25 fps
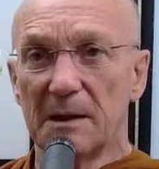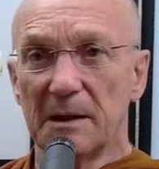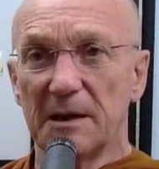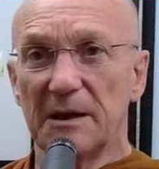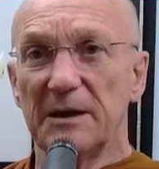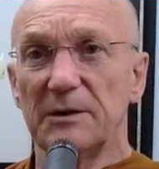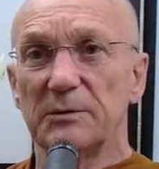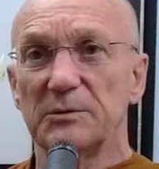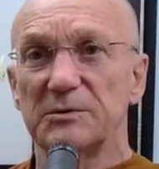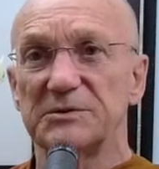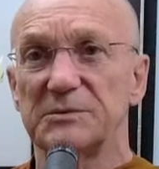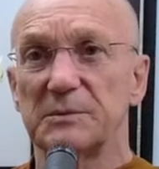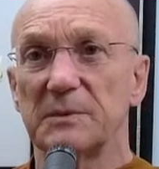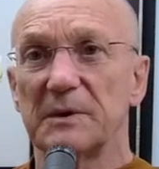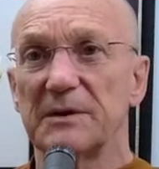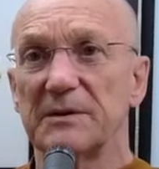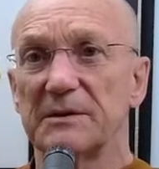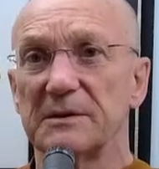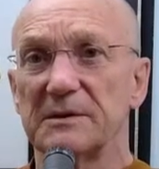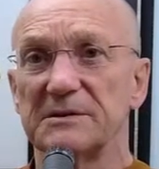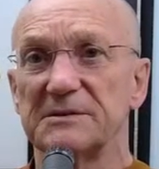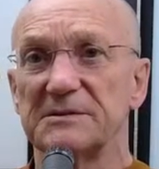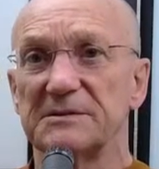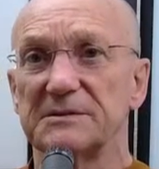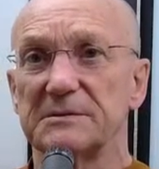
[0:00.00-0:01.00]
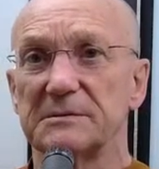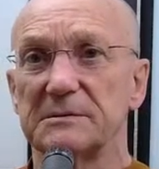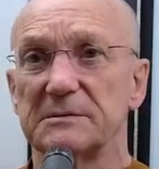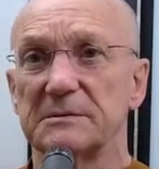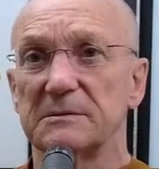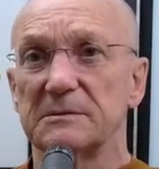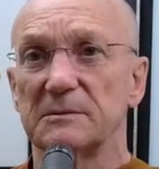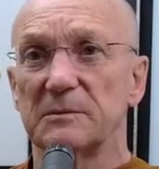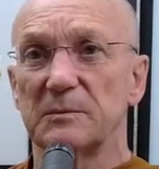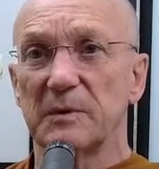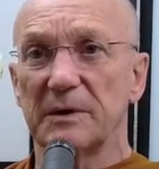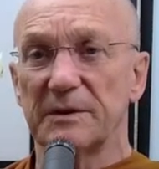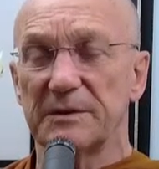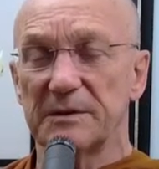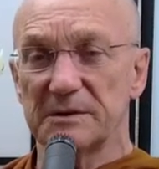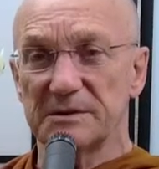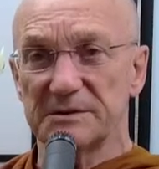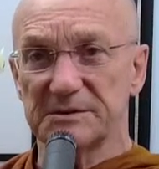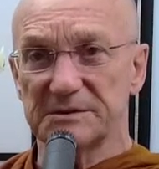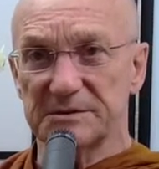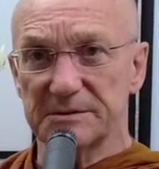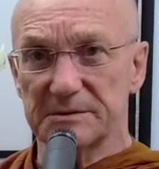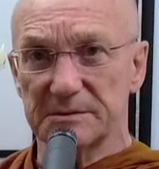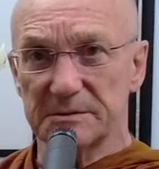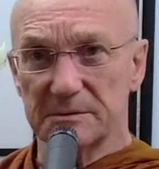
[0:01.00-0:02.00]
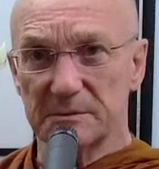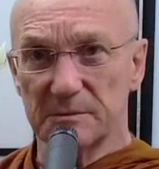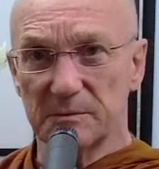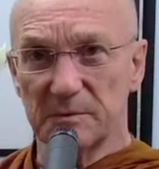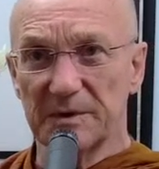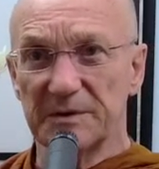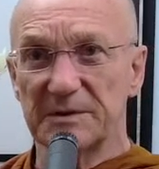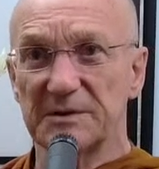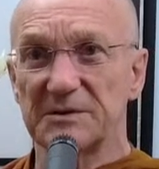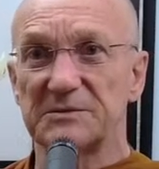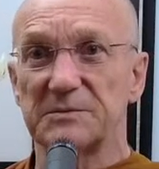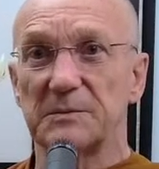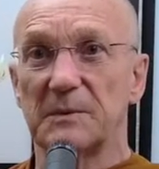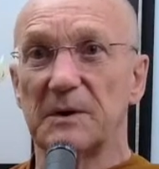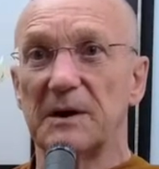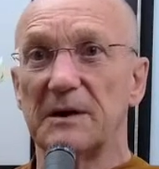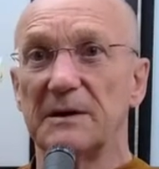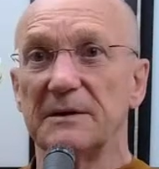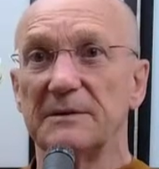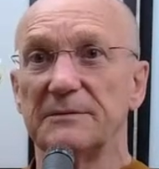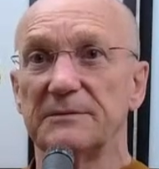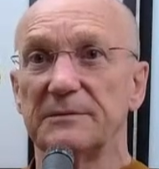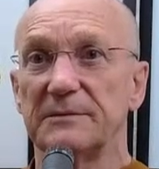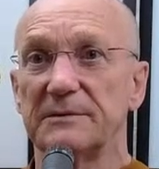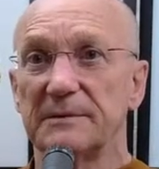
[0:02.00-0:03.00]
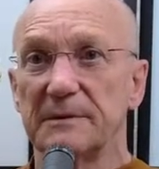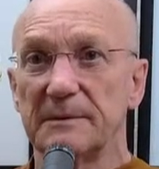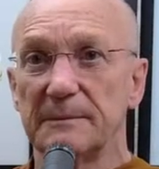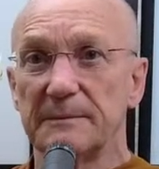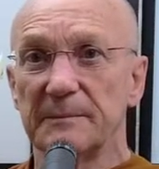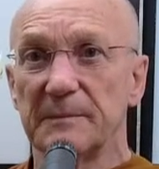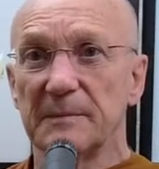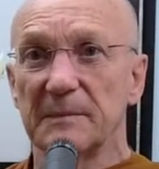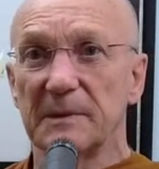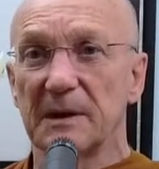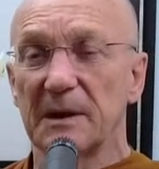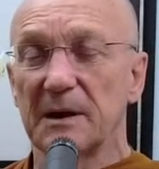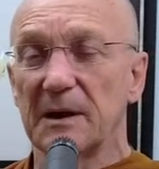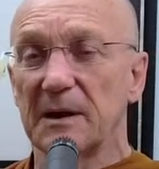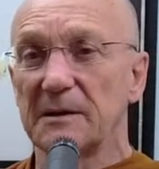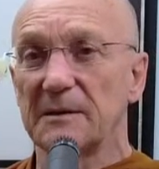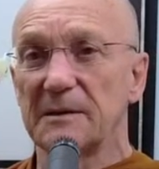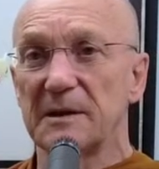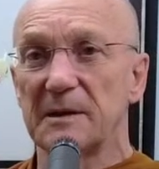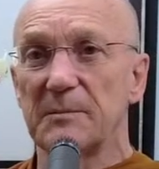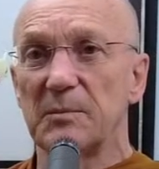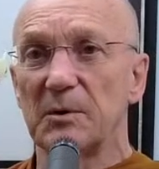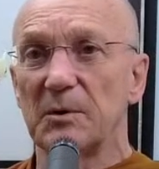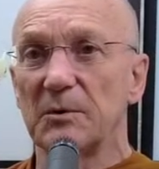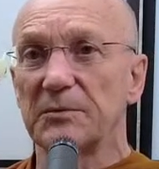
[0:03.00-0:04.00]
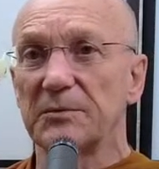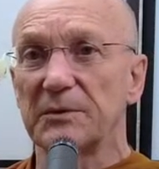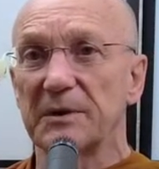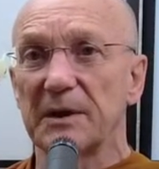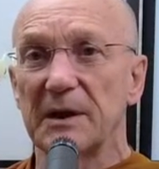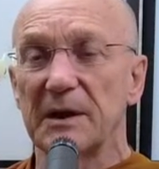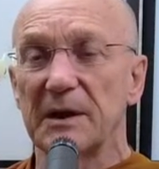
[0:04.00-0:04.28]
He was with his wife, and they both